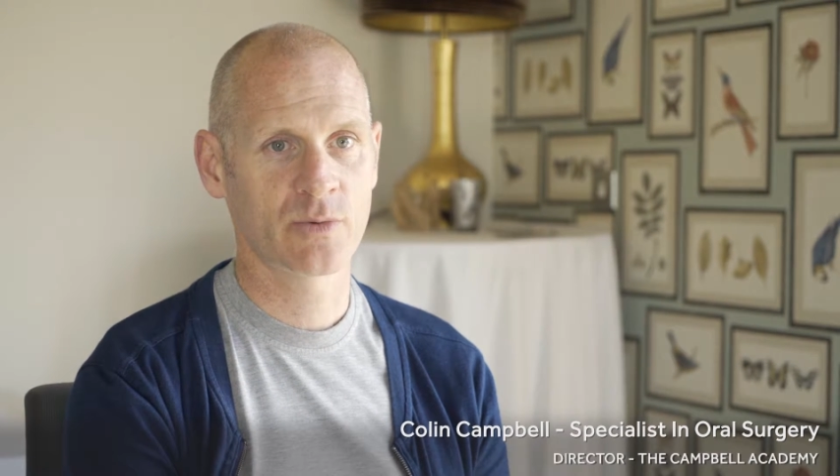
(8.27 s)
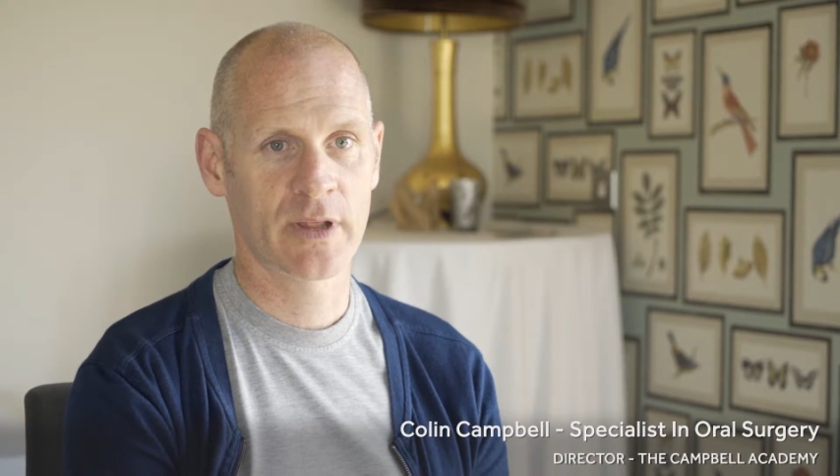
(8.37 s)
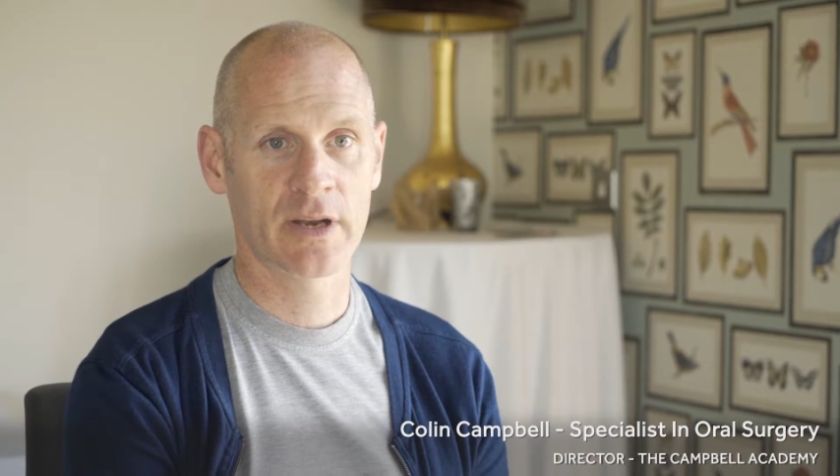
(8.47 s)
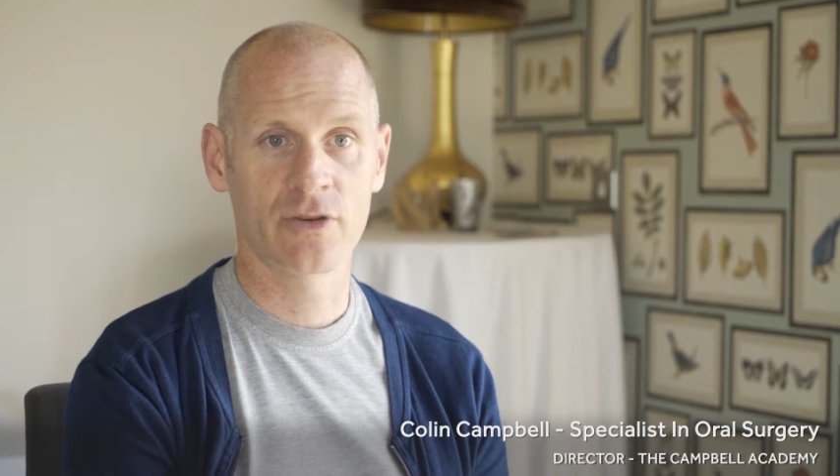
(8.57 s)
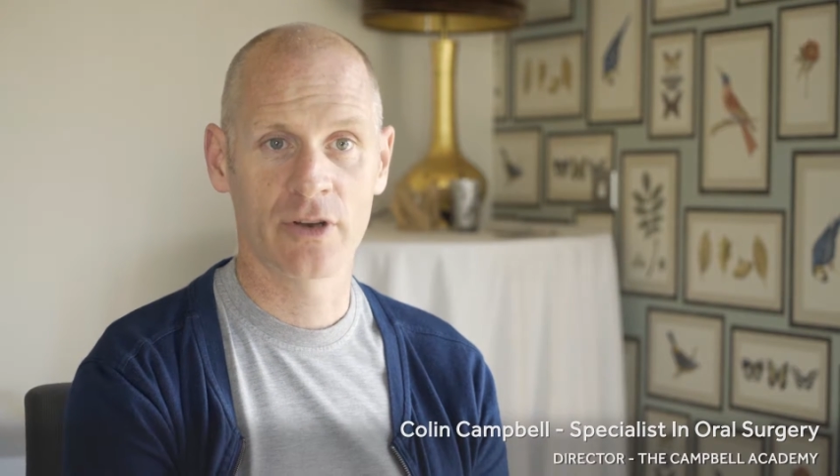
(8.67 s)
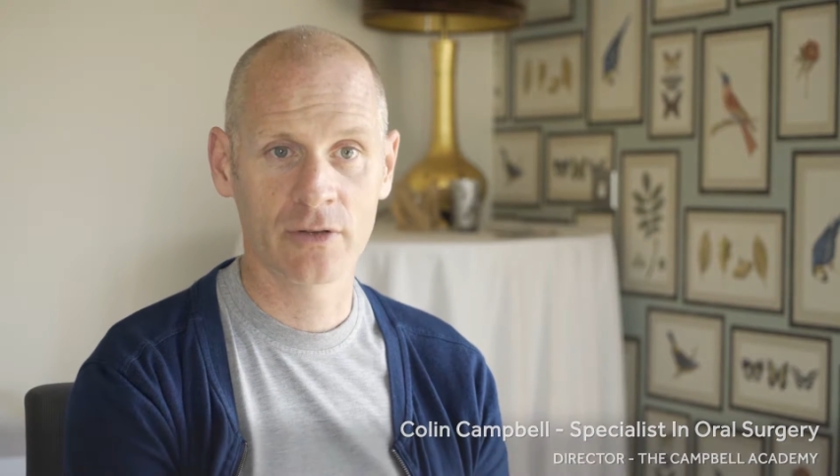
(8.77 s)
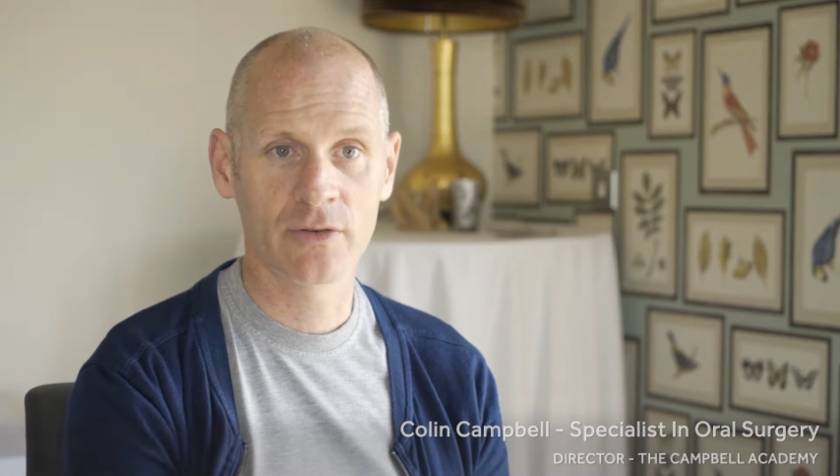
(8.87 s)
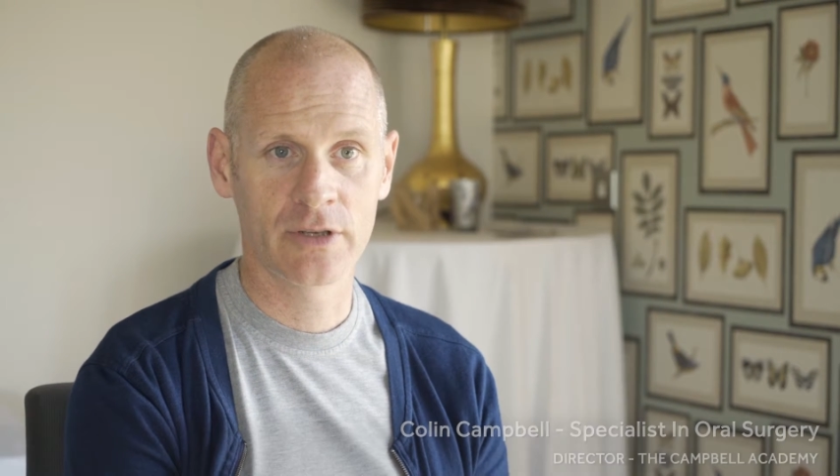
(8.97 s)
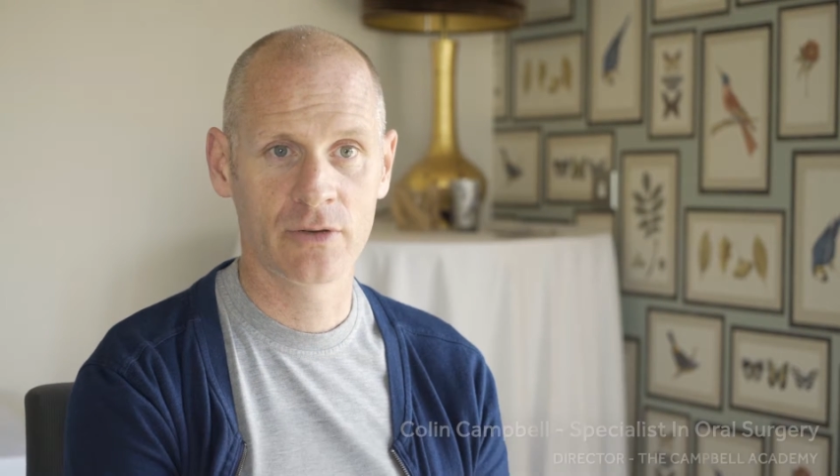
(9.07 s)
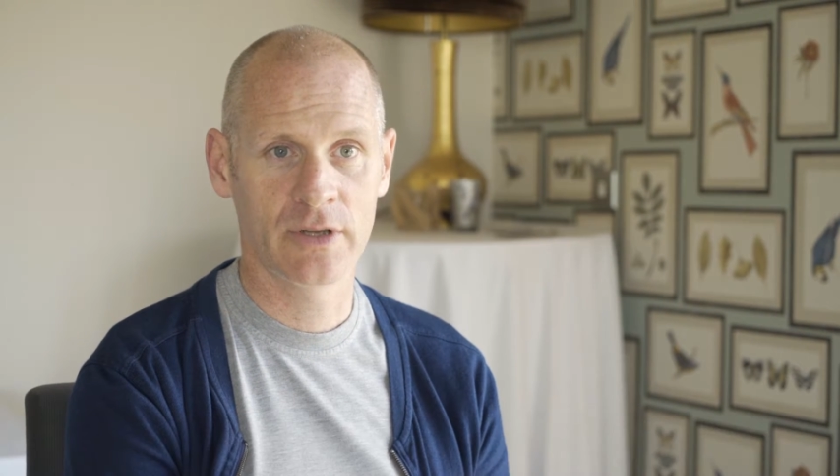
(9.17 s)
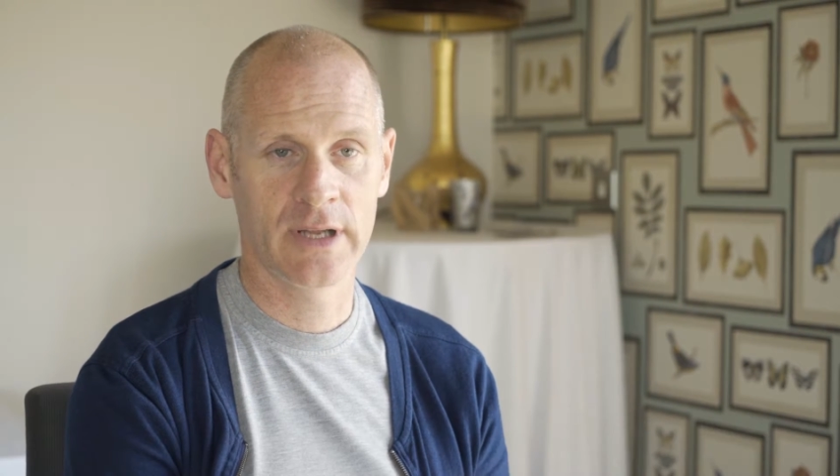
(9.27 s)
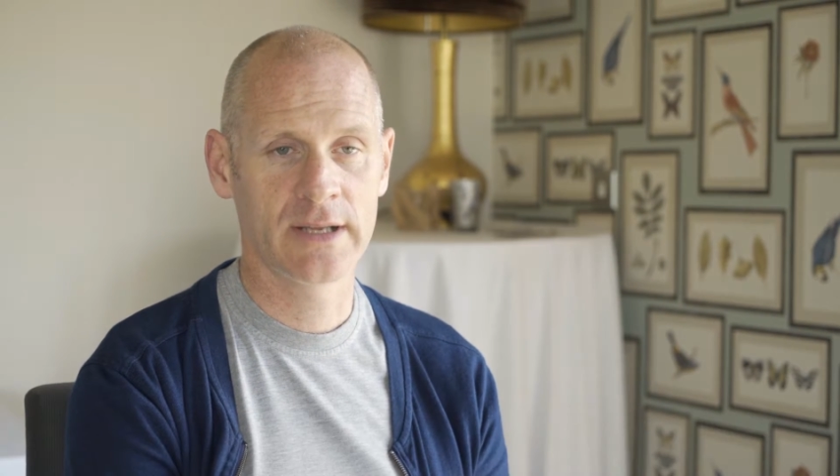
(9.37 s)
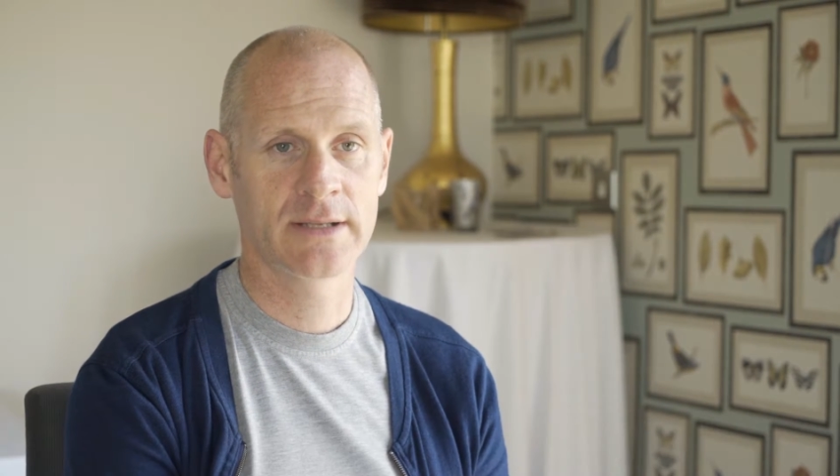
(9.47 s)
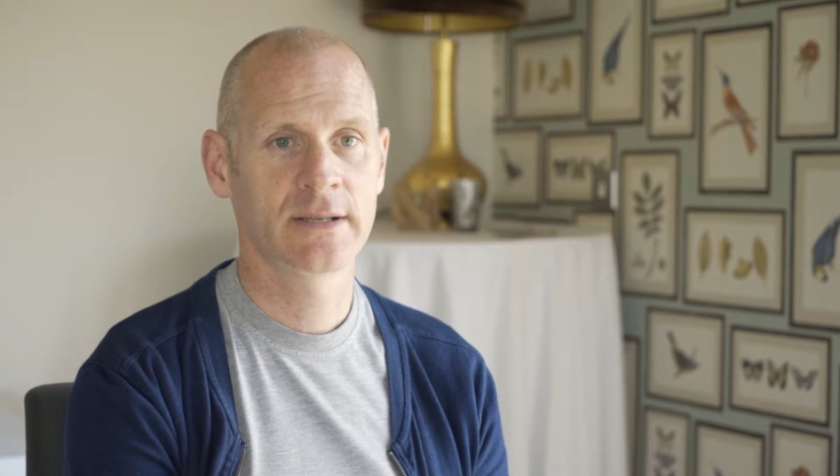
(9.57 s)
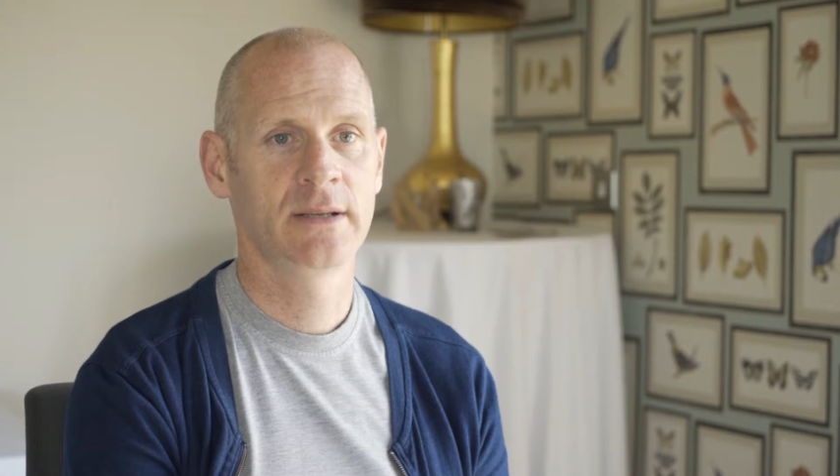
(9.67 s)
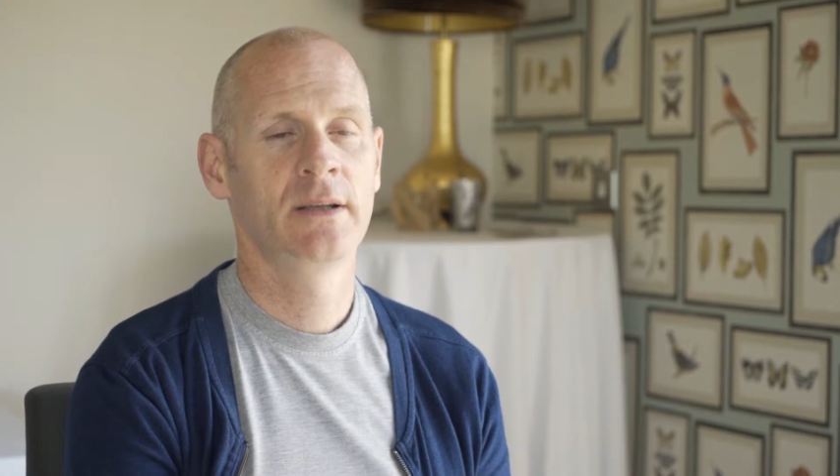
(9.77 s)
with an introductory 2 days